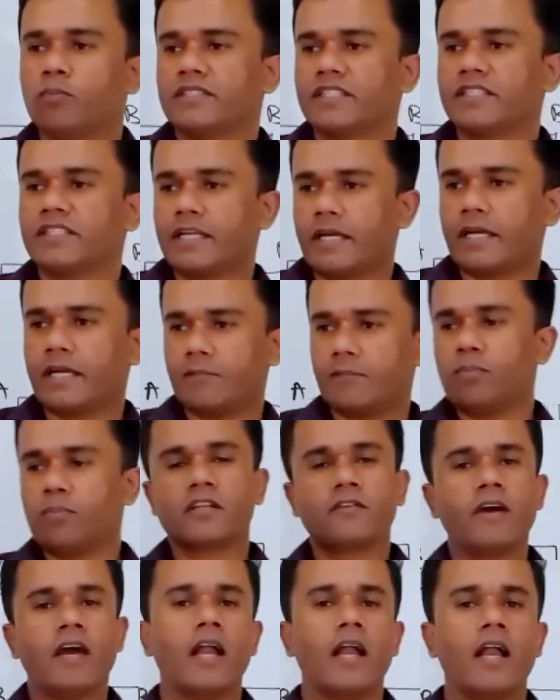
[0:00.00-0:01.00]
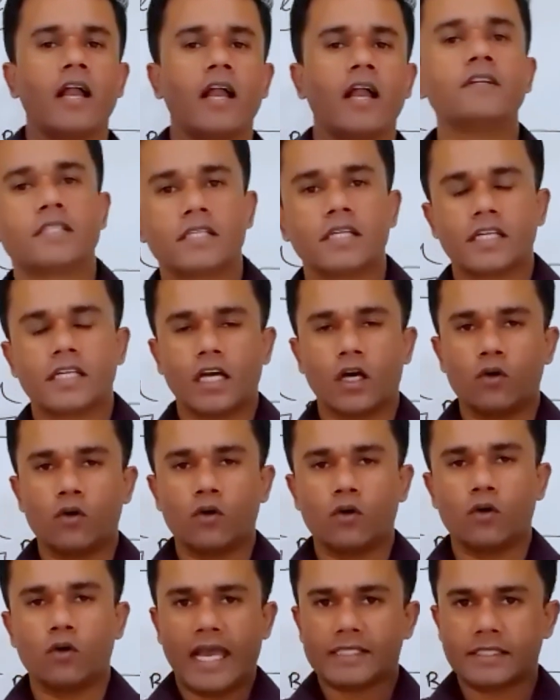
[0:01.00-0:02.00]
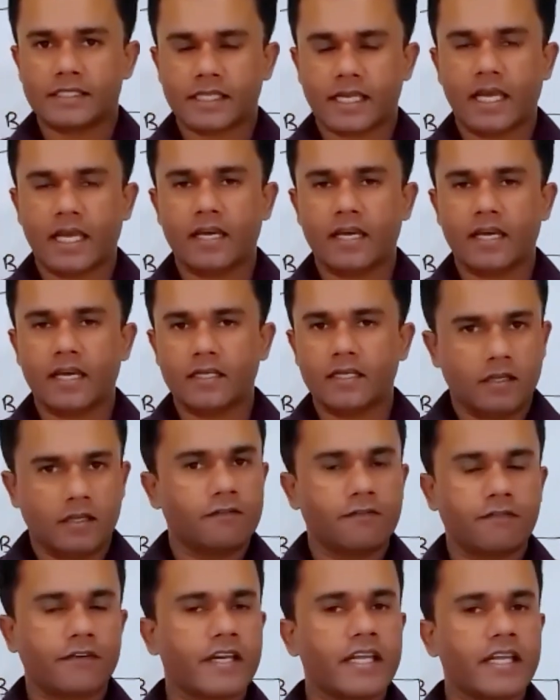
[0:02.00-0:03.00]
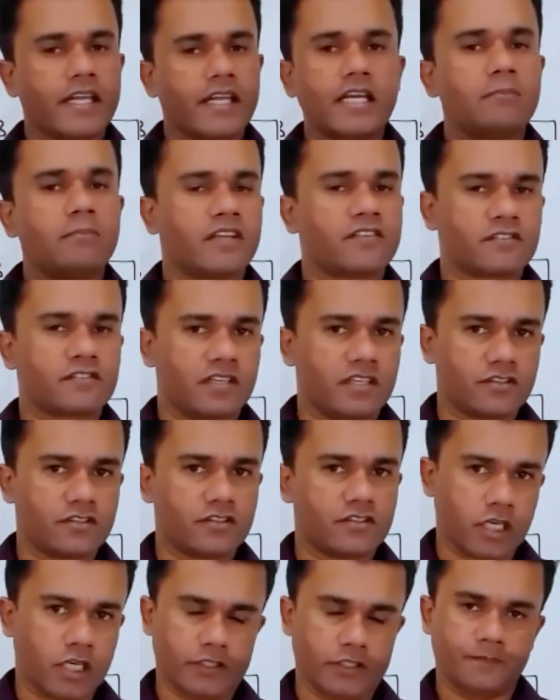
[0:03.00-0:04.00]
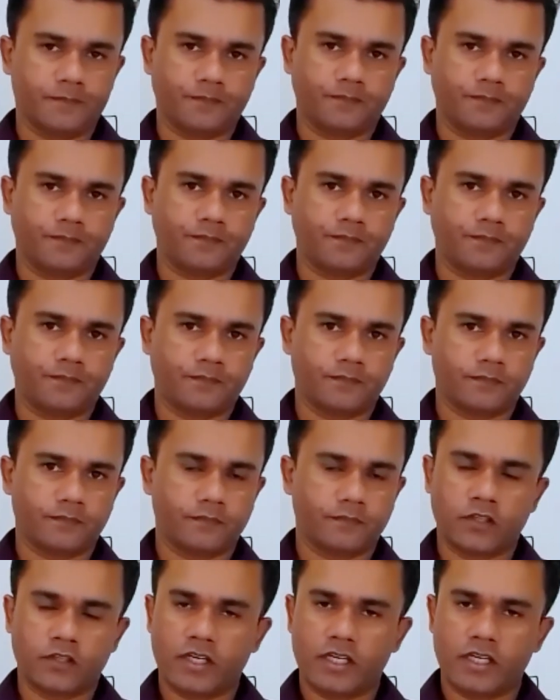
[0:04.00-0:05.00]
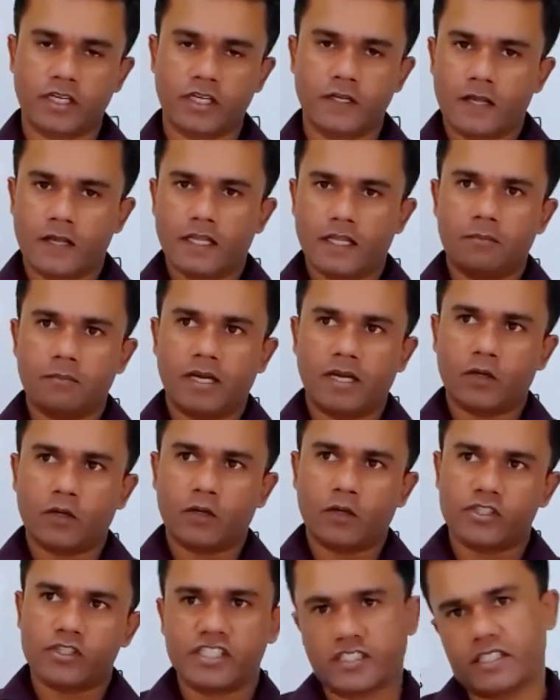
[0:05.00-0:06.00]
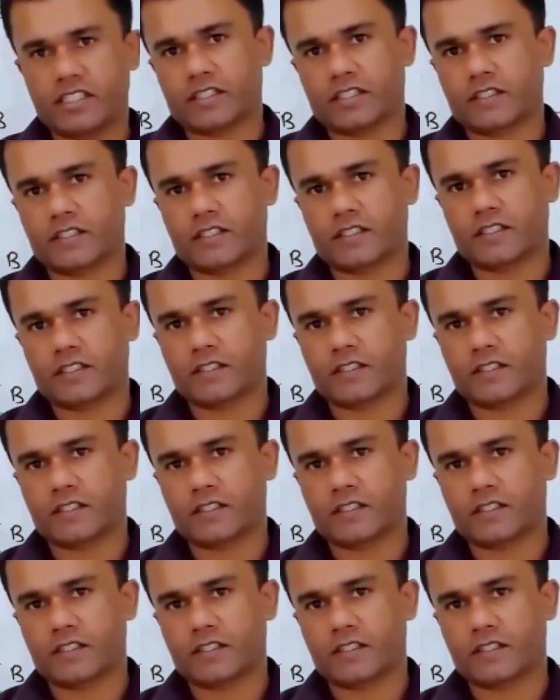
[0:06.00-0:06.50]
the tap, open the valve, now gases can freely mix each other. All right. Then my question is this.